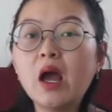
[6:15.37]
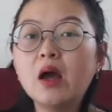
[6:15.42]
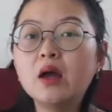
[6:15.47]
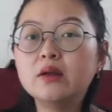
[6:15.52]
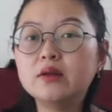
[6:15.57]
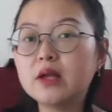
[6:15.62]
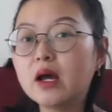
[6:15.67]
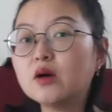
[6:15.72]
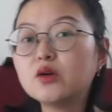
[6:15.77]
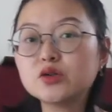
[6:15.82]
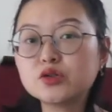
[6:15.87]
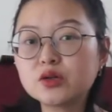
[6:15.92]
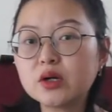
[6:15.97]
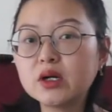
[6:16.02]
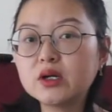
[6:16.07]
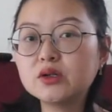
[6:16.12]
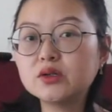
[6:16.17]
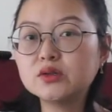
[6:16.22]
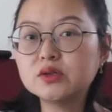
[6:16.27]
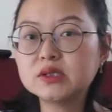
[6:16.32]
Not
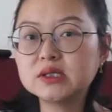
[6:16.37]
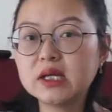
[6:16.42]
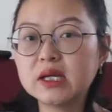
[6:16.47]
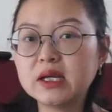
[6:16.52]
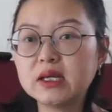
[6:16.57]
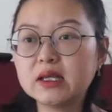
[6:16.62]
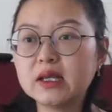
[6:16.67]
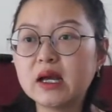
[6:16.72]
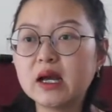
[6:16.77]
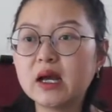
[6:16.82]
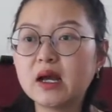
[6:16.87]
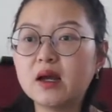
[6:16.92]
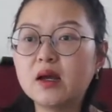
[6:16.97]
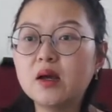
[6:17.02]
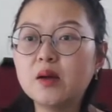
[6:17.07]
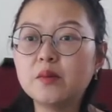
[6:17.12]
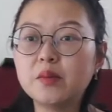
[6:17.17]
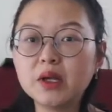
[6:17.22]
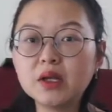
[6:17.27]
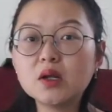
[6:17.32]
trying to say that
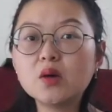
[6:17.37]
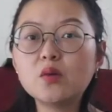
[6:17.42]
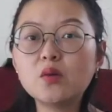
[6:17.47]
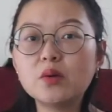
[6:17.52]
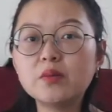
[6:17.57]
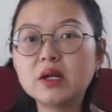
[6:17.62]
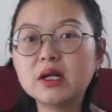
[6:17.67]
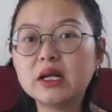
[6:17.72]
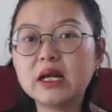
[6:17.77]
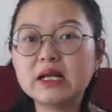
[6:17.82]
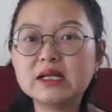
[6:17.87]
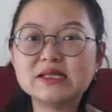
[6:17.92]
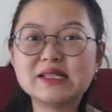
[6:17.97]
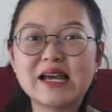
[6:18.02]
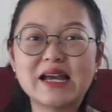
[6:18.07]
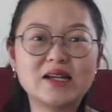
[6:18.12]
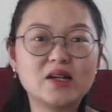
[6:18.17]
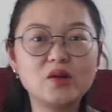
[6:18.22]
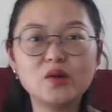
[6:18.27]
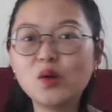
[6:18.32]
being a woman is
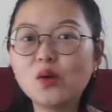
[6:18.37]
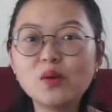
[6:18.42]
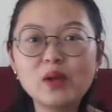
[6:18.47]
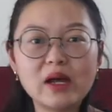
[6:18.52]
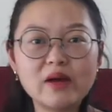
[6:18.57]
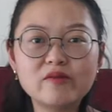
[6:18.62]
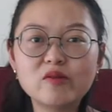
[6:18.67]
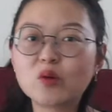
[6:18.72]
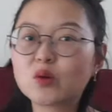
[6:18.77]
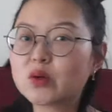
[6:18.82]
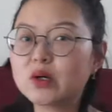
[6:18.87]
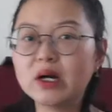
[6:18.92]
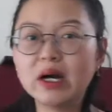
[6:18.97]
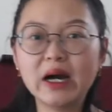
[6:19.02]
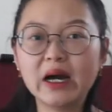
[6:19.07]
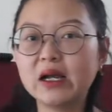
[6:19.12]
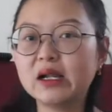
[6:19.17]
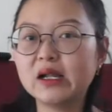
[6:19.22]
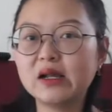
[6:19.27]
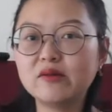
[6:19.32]
at a low level or
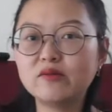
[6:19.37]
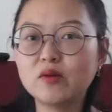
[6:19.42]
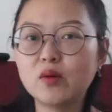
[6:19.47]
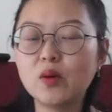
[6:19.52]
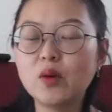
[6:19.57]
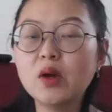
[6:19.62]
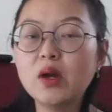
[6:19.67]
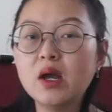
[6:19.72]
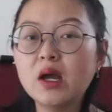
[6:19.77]
high level,